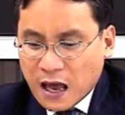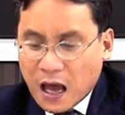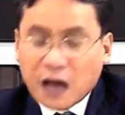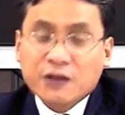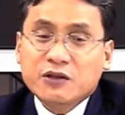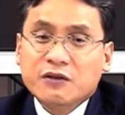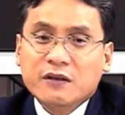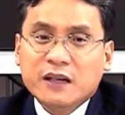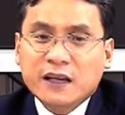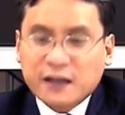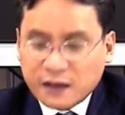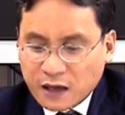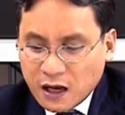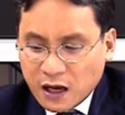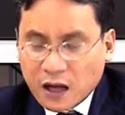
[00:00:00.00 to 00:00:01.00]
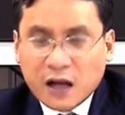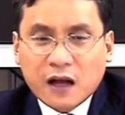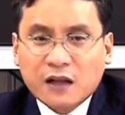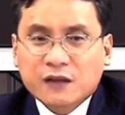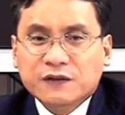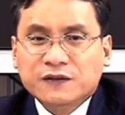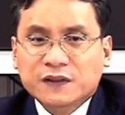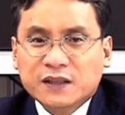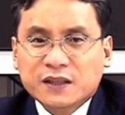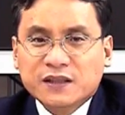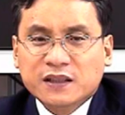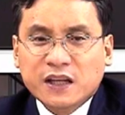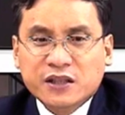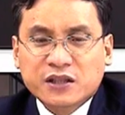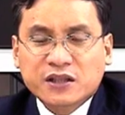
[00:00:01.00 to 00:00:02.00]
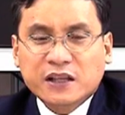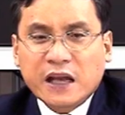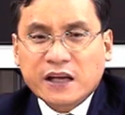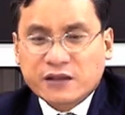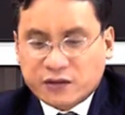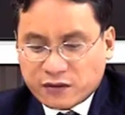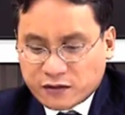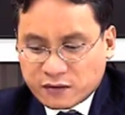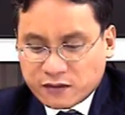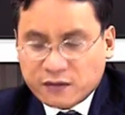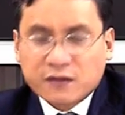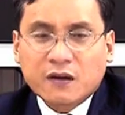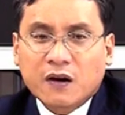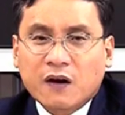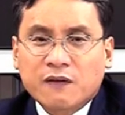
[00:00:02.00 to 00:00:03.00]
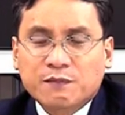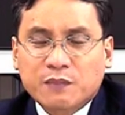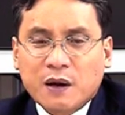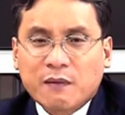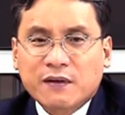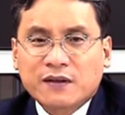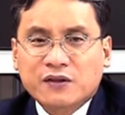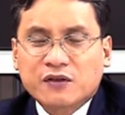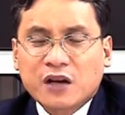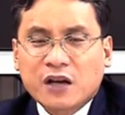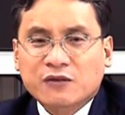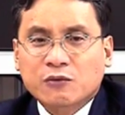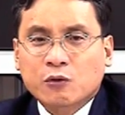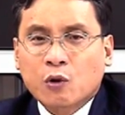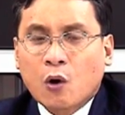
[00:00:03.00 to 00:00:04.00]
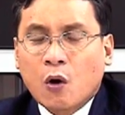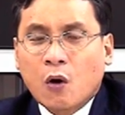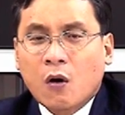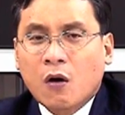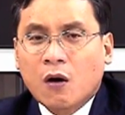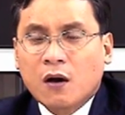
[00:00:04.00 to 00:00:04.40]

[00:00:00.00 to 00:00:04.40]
Actually, the first legislation of private international law,